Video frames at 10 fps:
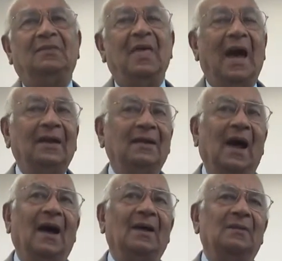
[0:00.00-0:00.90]
That
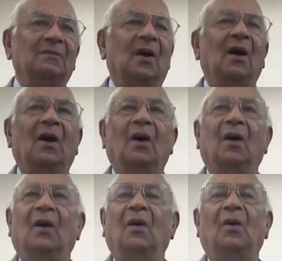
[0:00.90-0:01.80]
time,
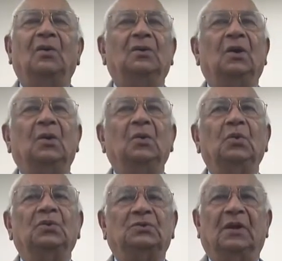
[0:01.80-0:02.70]
all the
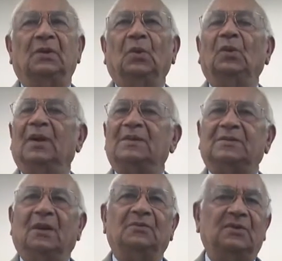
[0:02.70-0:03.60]
roots and
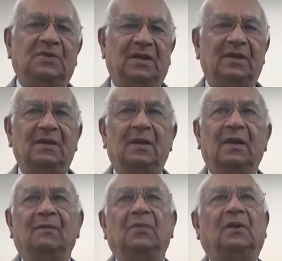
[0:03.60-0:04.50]
rootlets of the tree
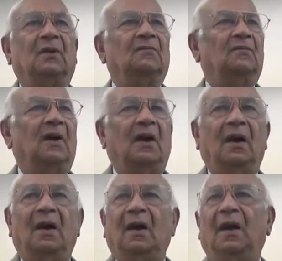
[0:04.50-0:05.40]
become
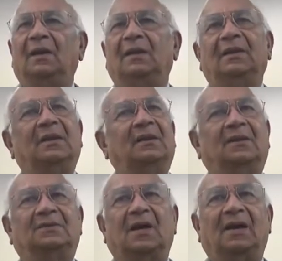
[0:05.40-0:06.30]
highly
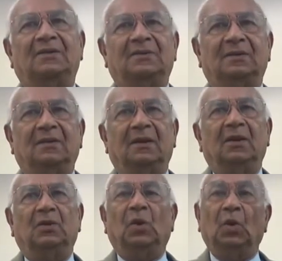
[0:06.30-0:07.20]
energized
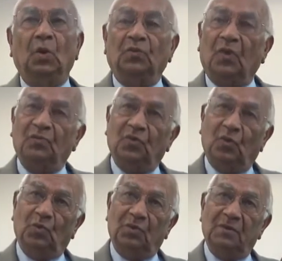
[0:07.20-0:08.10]
to look for
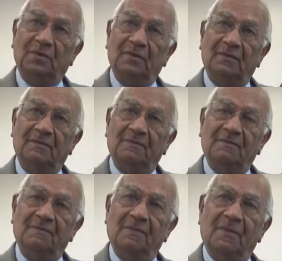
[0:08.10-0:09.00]
food.
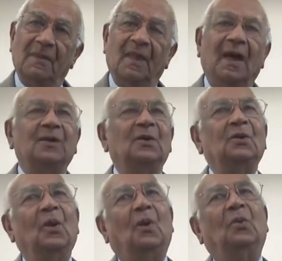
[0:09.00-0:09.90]
And you
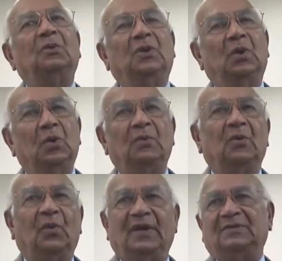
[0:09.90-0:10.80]
know the
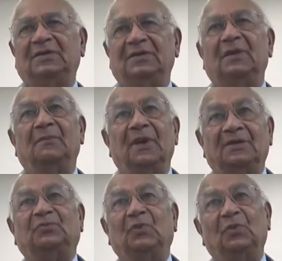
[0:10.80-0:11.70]
human waste is the
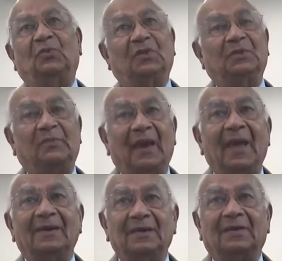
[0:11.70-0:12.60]
best food for the
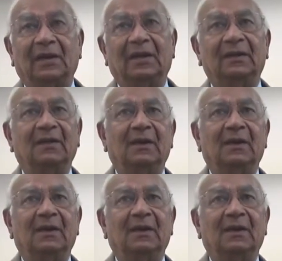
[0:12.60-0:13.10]
plant and tree.